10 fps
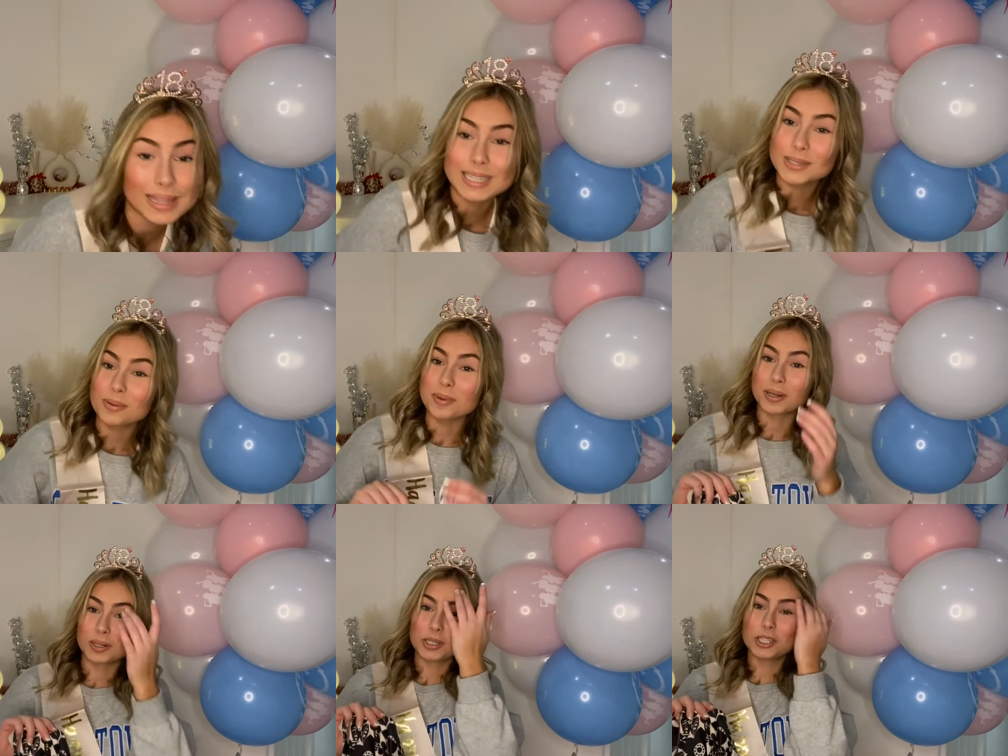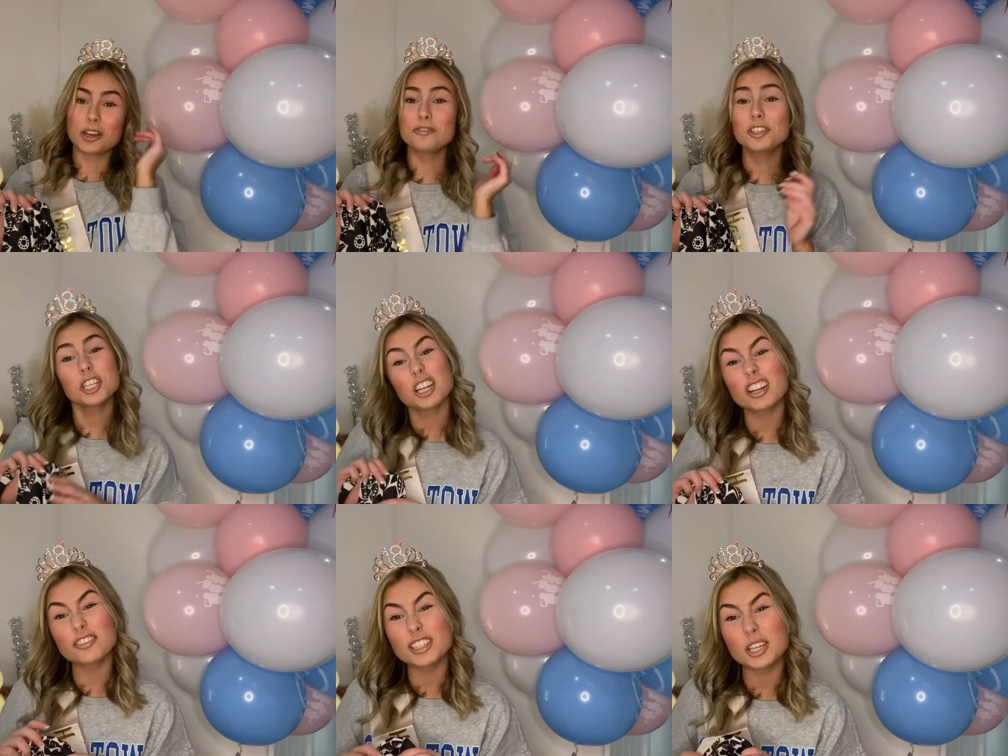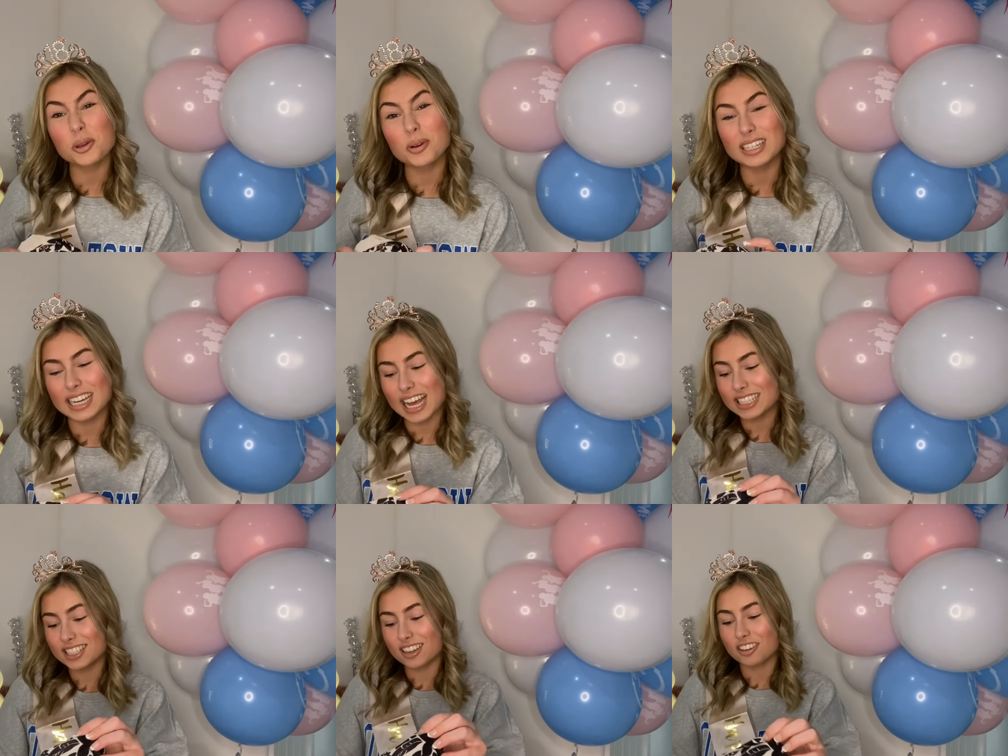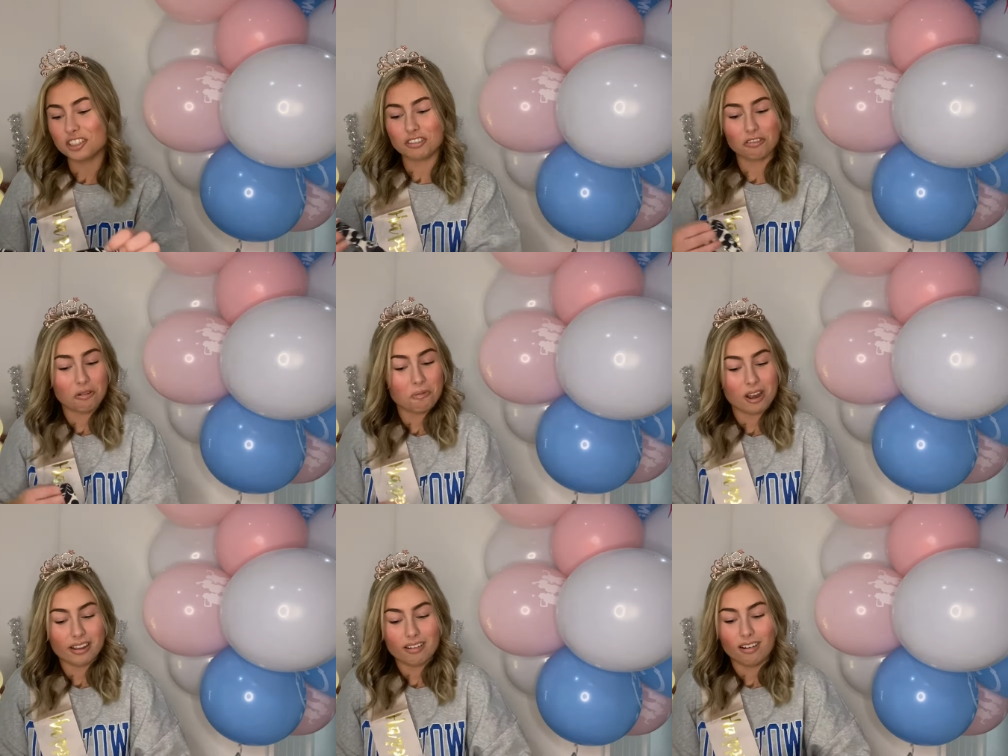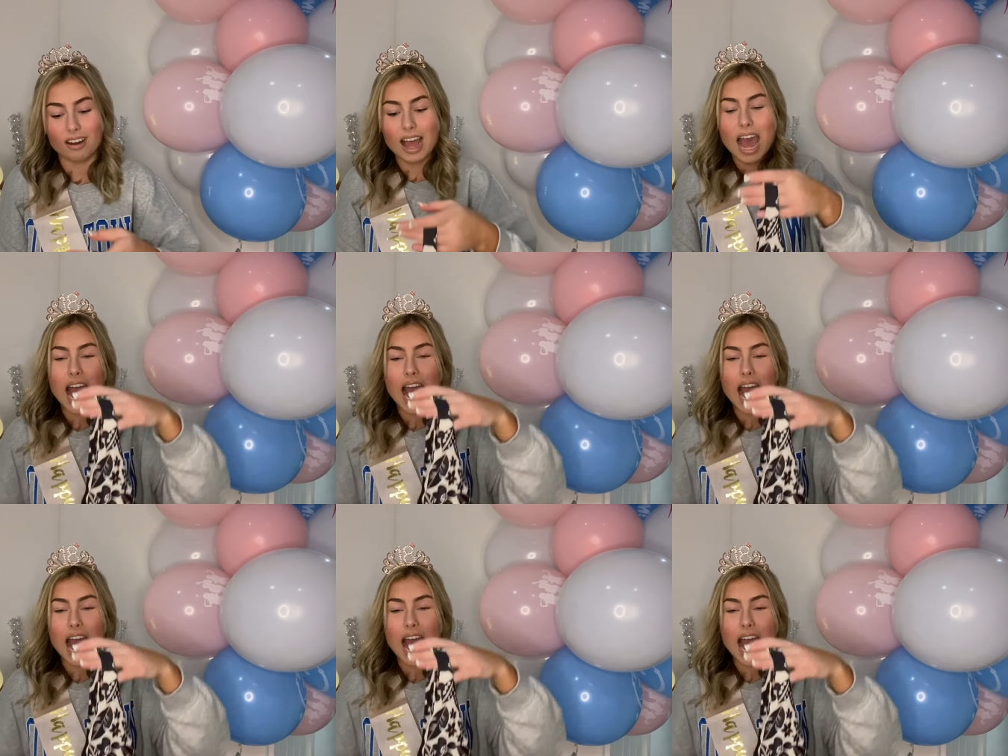this swimming costume. She got it for £2 in Asda, and she thought, why not?